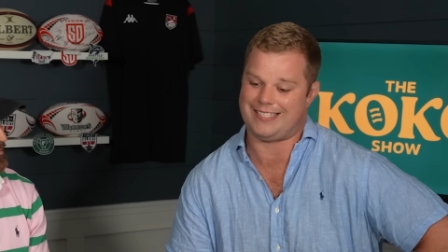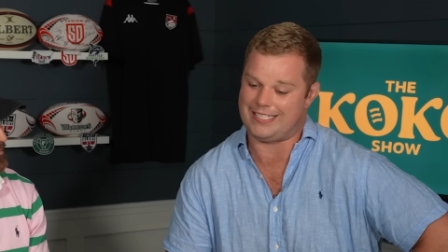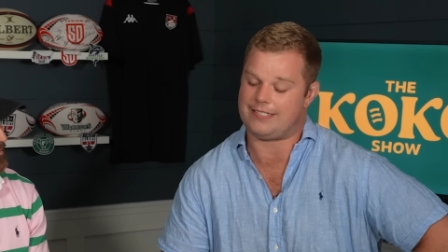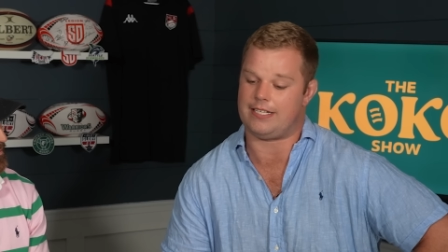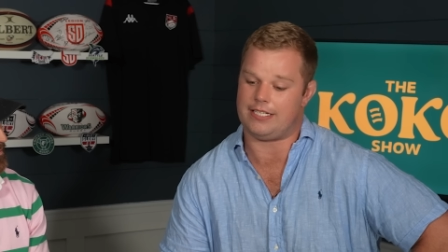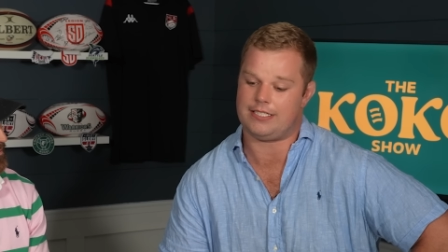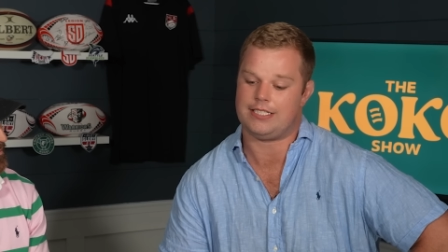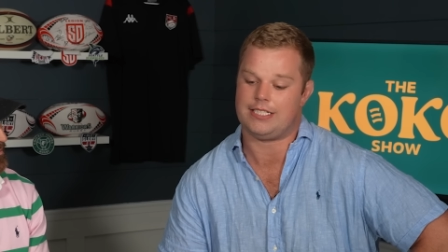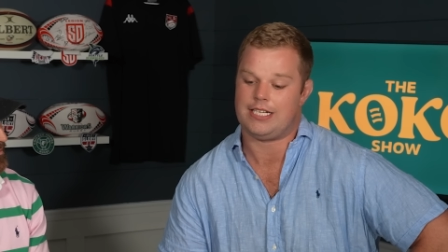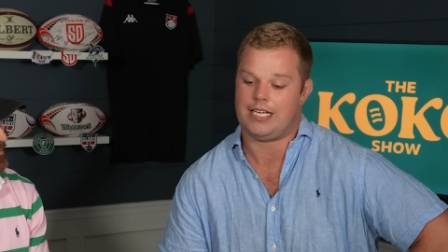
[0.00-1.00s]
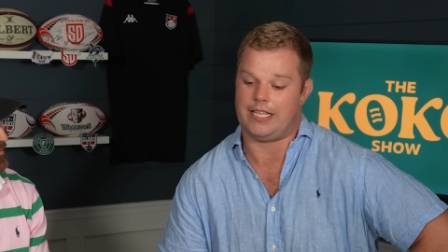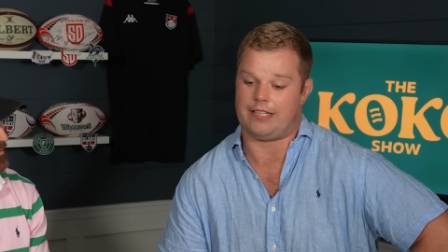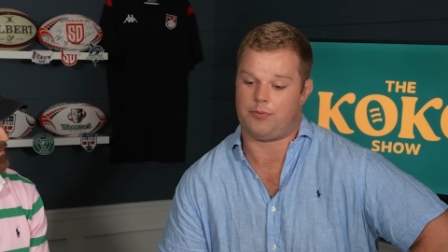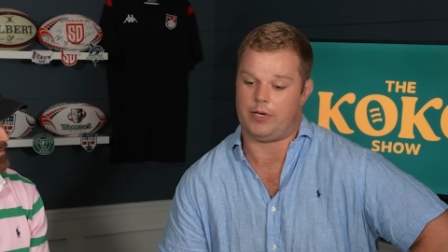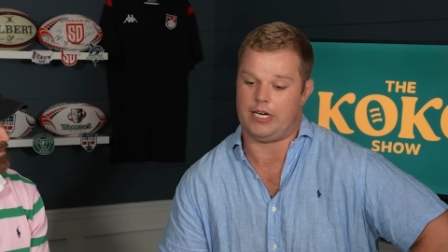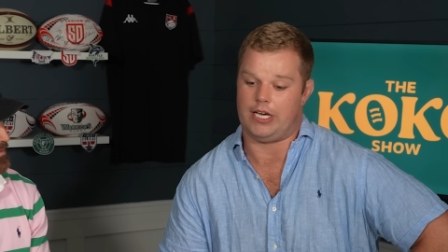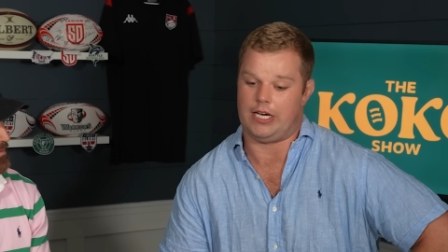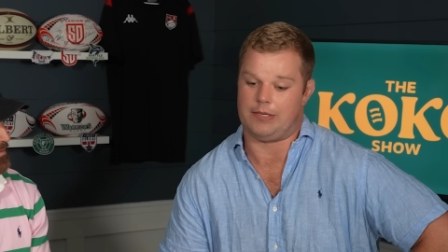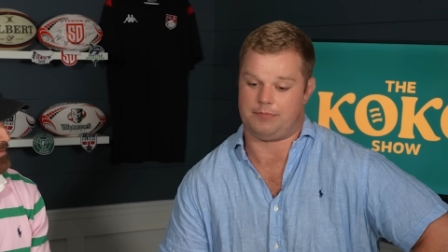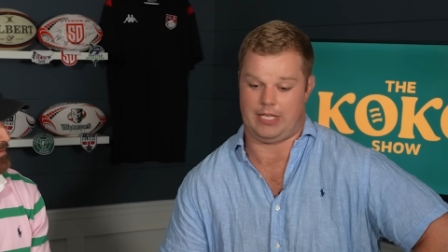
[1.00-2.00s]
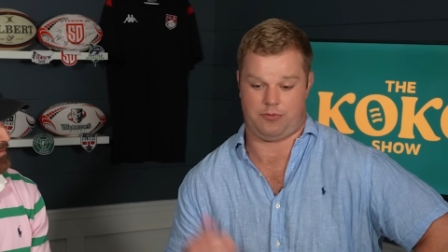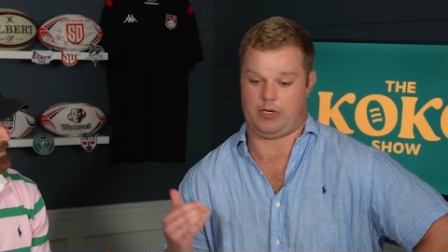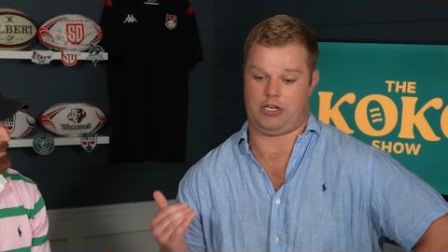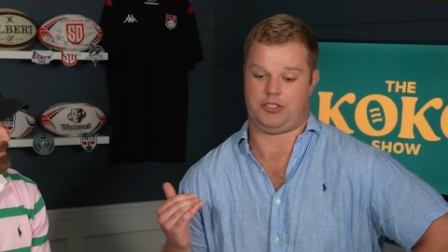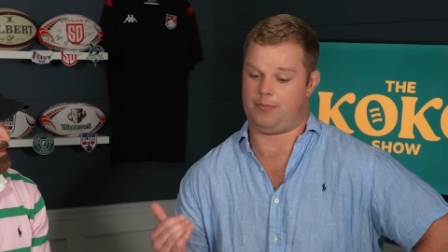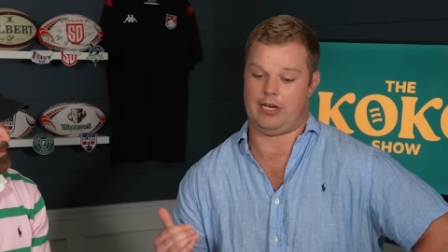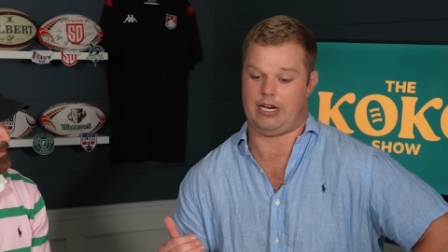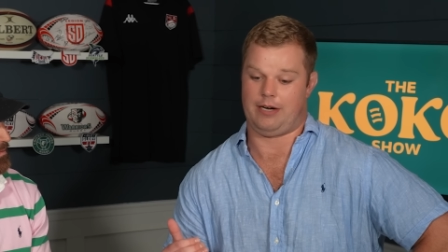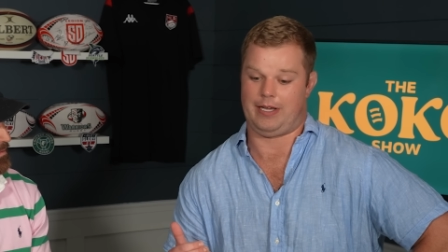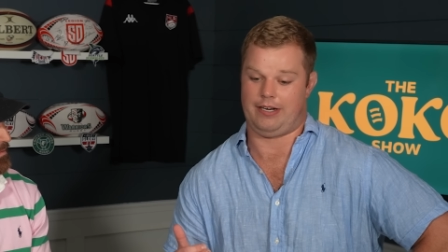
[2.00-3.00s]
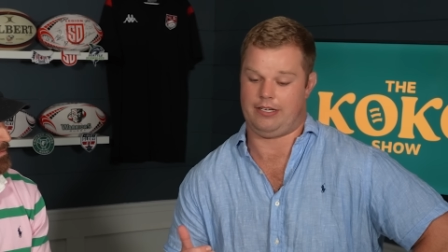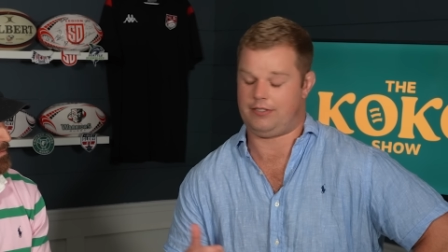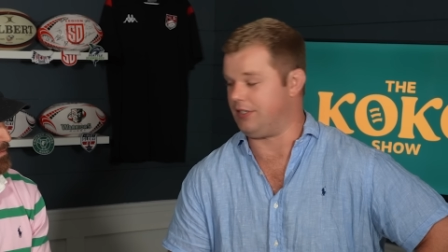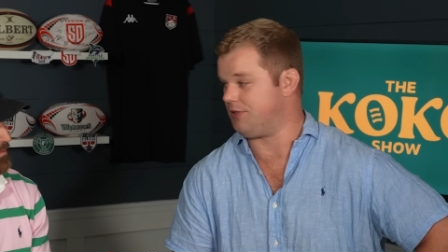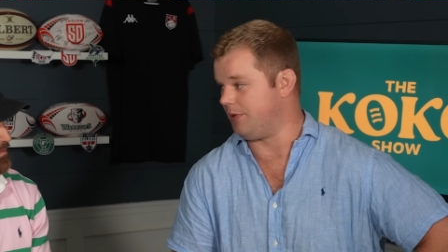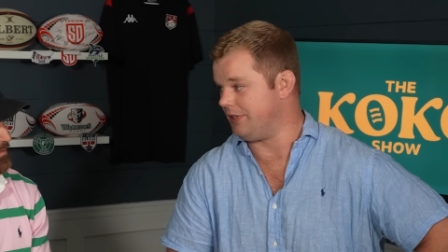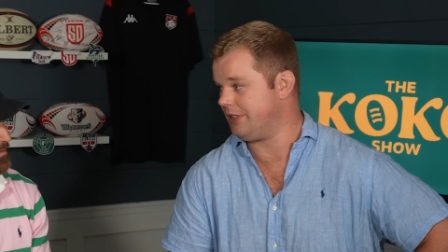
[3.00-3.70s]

16. That's when um, that's when I got to my height about now, 6'1".